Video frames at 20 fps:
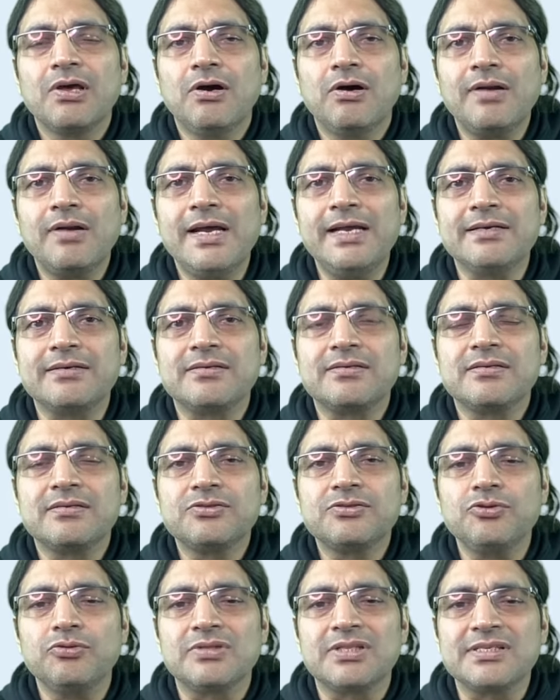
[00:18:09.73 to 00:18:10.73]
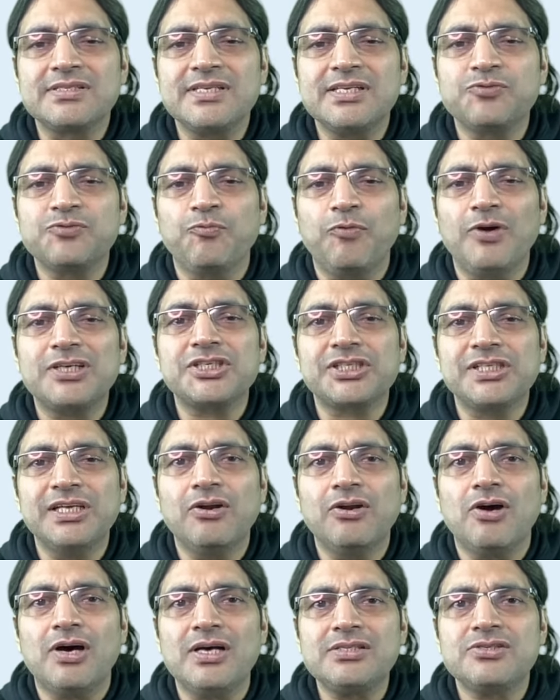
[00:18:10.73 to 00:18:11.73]
Alright, so this is what she
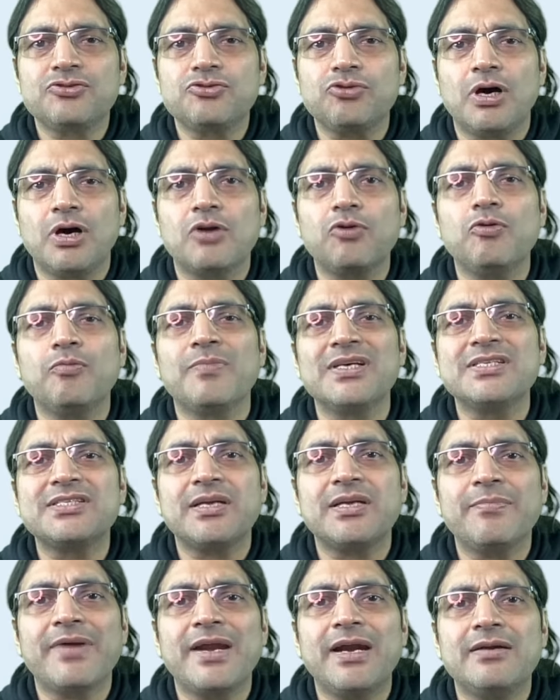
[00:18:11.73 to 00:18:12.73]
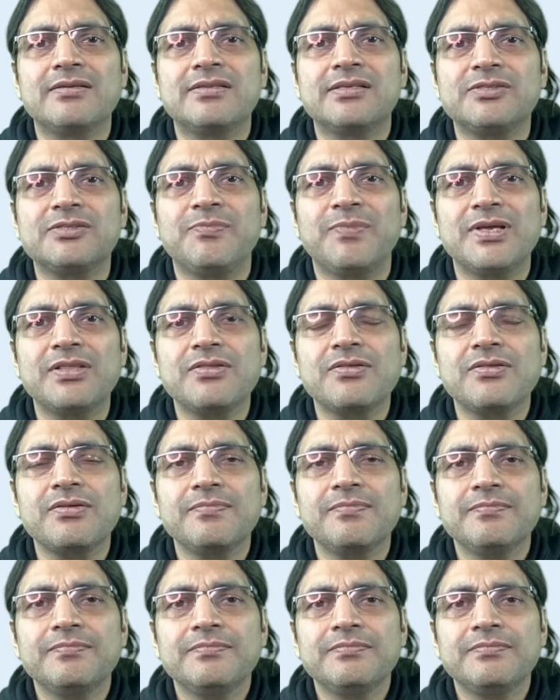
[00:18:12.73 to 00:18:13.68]
lost. So Arun must have gained this much.